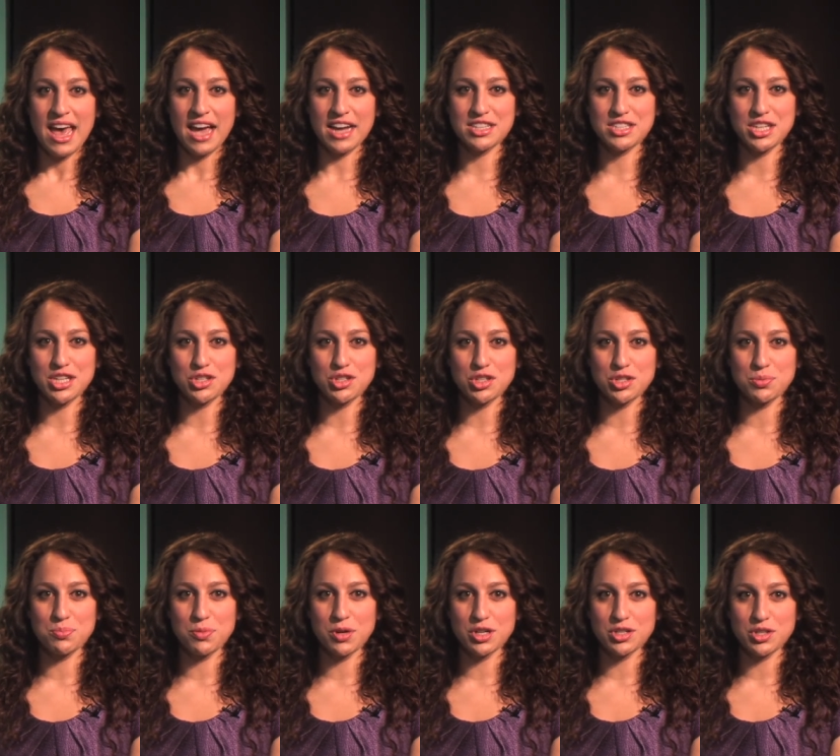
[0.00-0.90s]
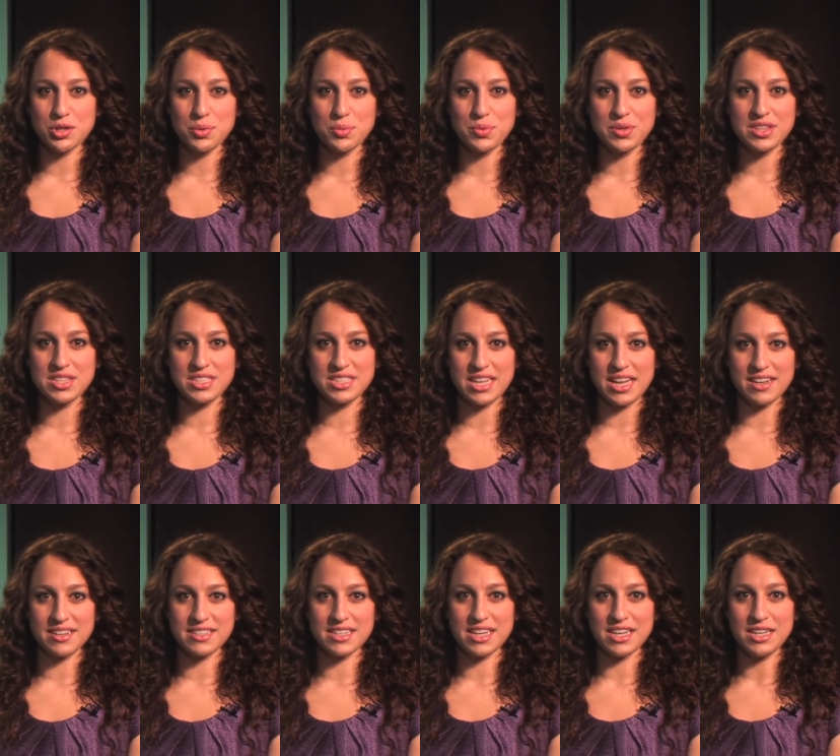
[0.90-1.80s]
Accenture's merger with
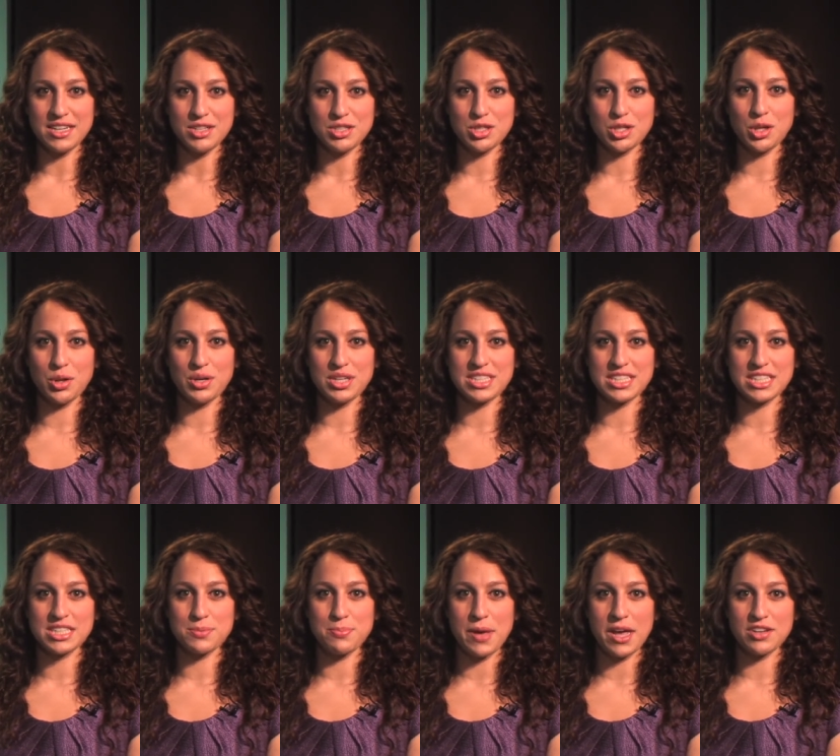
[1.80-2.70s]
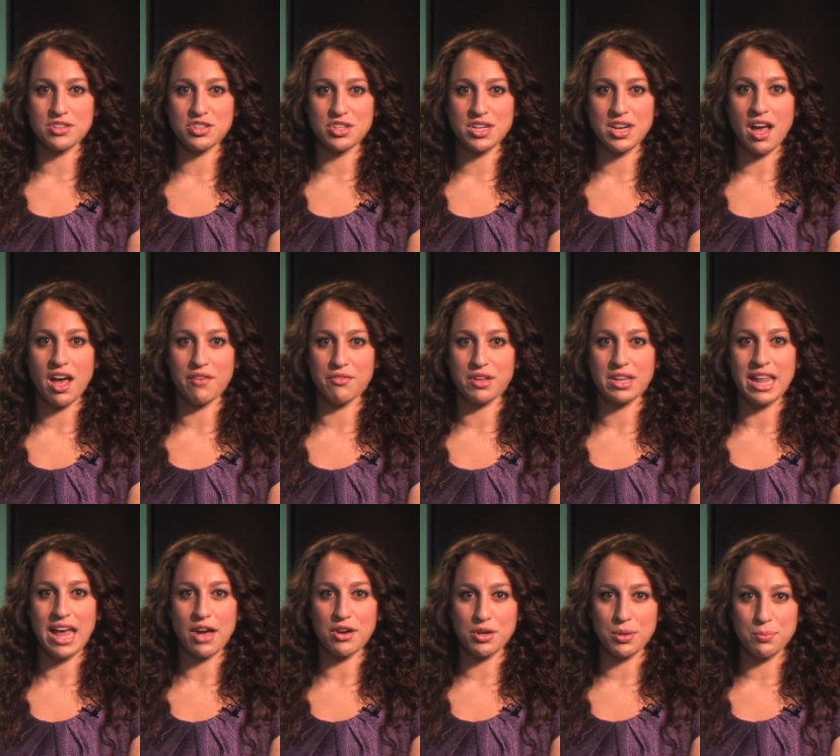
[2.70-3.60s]
Zenta, Deloitte's expansion of
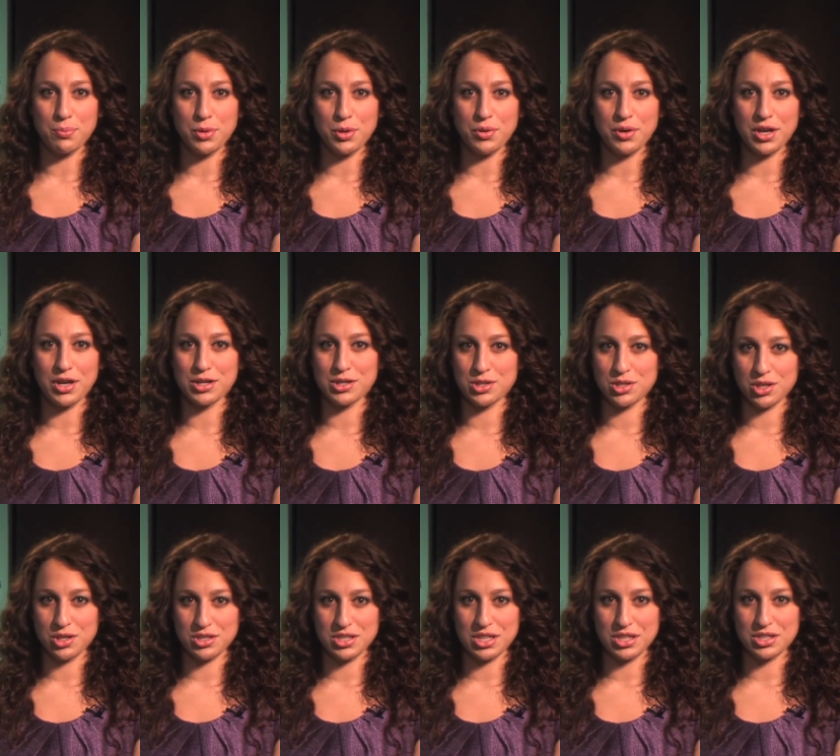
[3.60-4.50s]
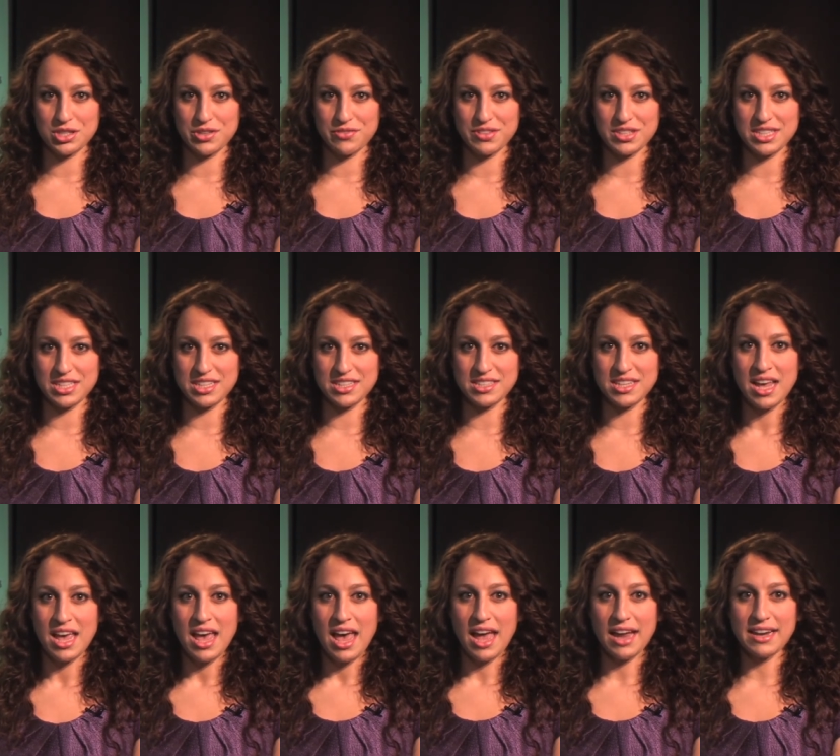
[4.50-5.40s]
cloud computing consulting services,
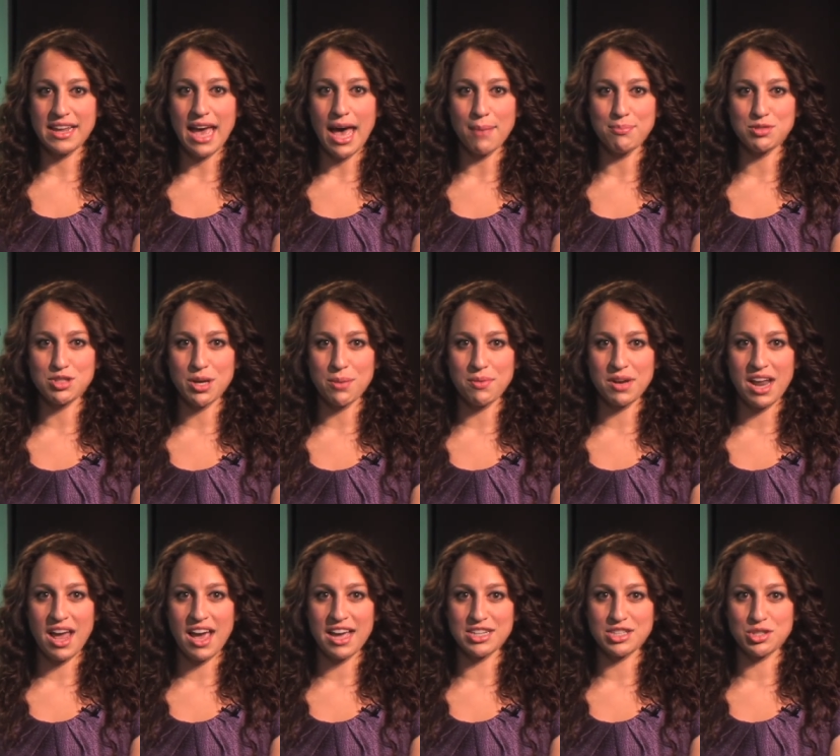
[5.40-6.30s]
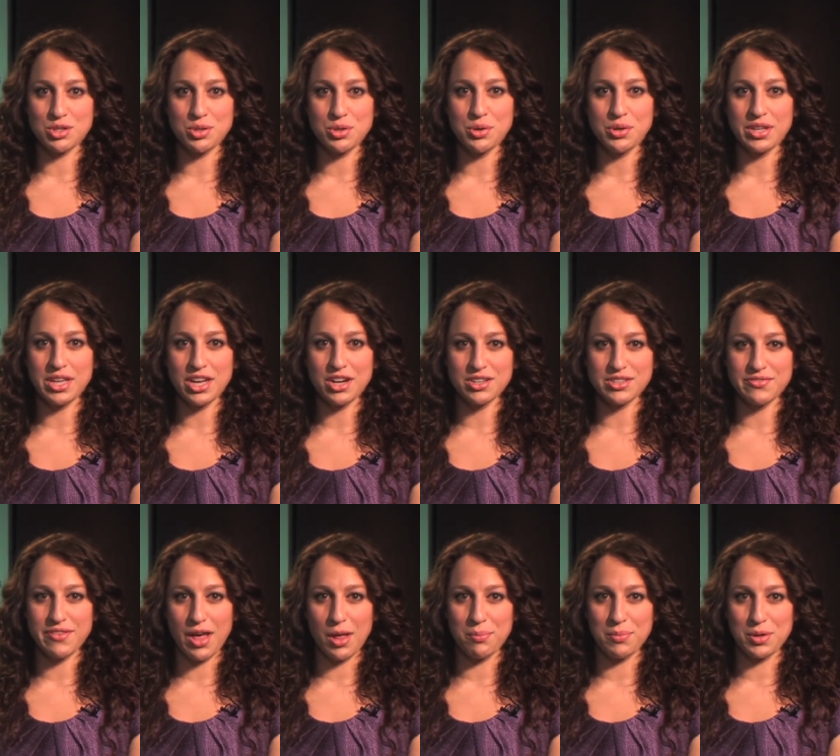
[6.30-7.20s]
and Capgemini's Nuclear
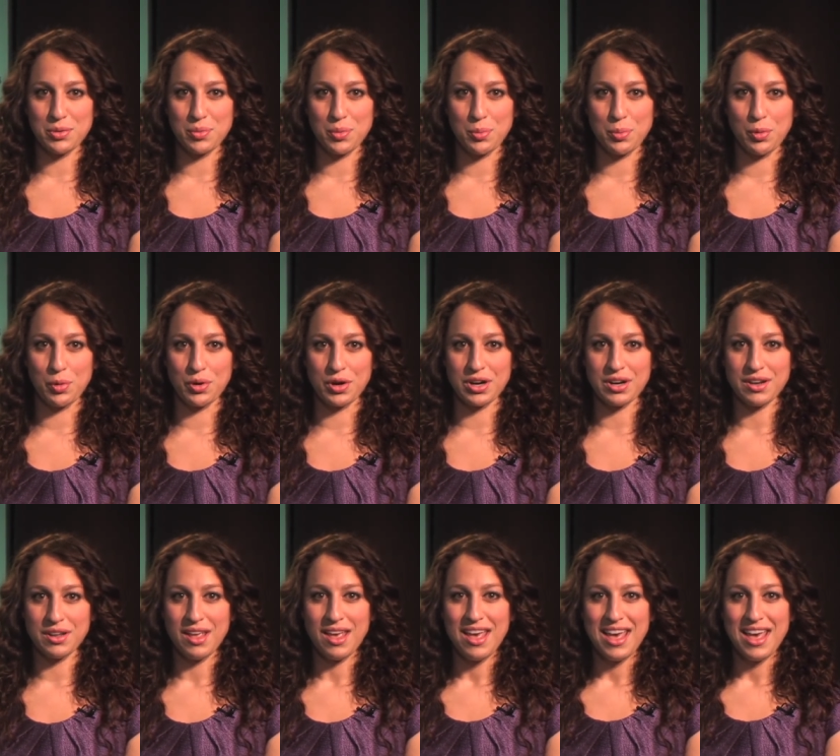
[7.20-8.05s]
Development Report.